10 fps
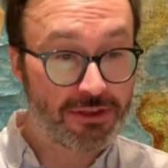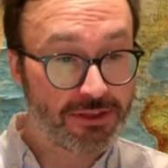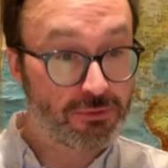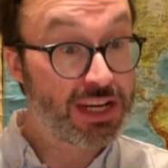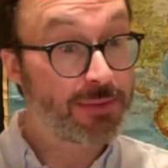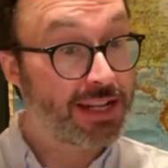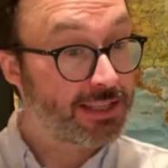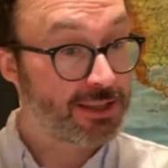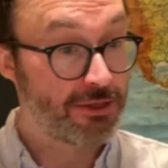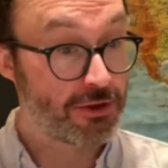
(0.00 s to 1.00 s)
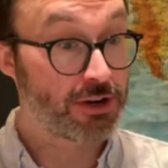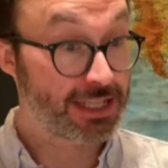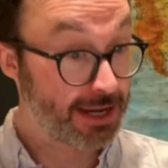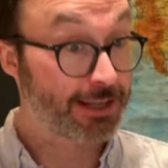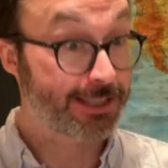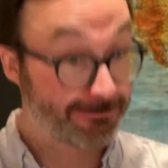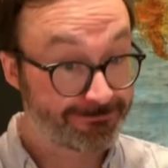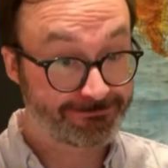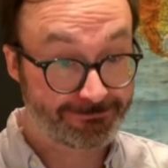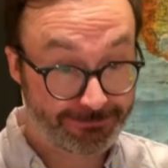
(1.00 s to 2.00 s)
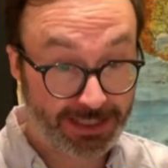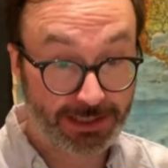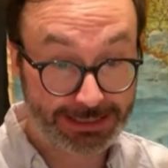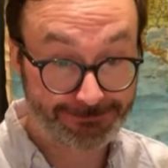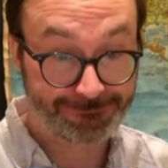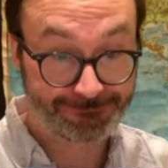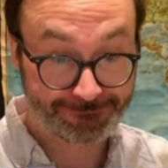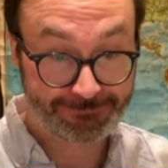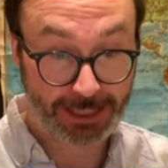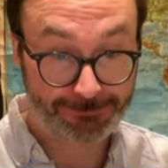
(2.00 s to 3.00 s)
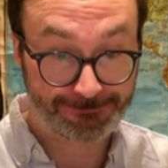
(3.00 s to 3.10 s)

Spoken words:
3 minutes and 30 seconds. Yep.